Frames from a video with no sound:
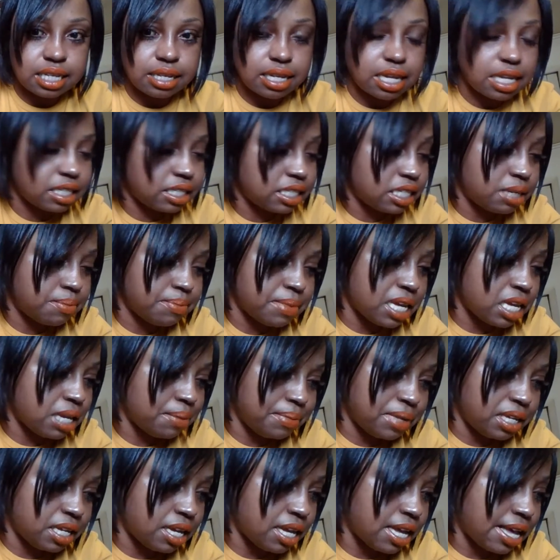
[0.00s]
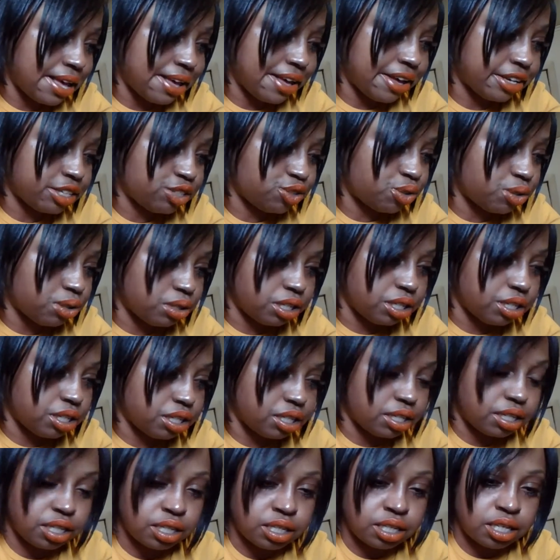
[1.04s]
I should have made me an actual
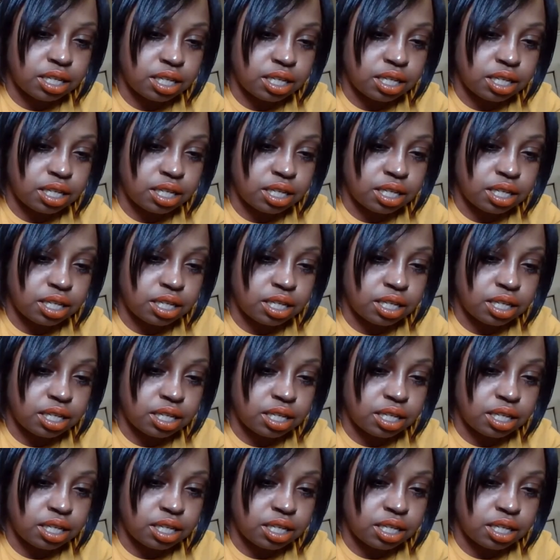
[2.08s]
good.